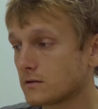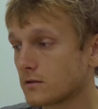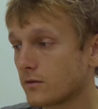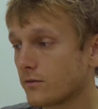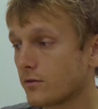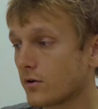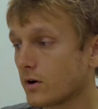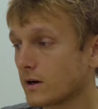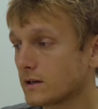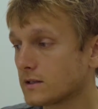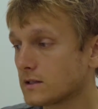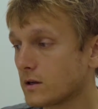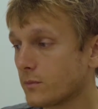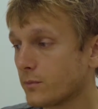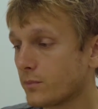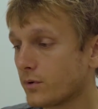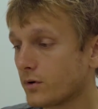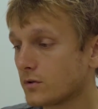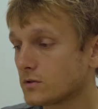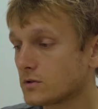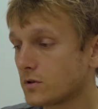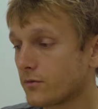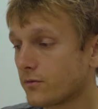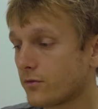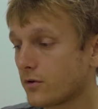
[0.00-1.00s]
So for
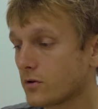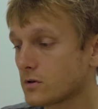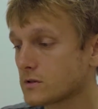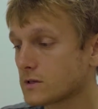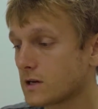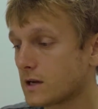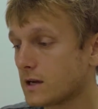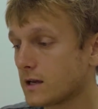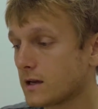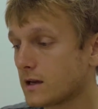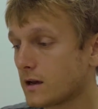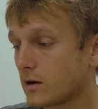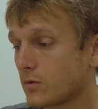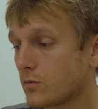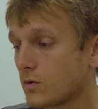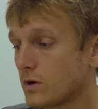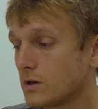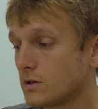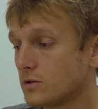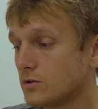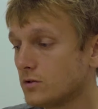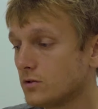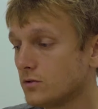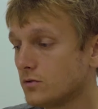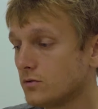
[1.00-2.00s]
example, the first click I will
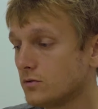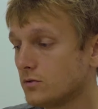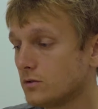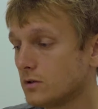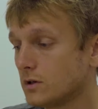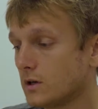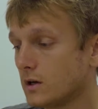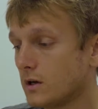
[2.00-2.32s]
do